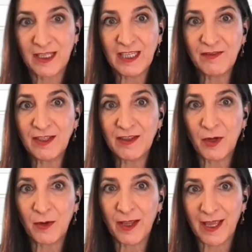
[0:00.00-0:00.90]
Even
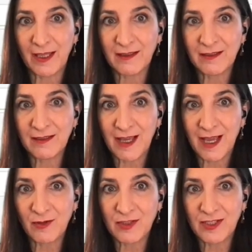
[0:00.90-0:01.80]
though n
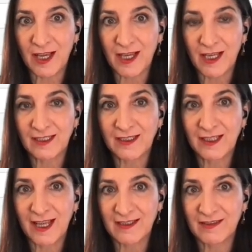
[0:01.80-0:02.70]
outside
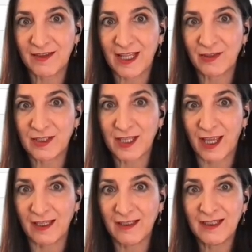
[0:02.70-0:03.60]
has the value
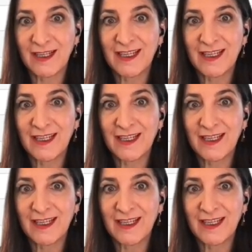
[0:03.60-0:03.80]
10,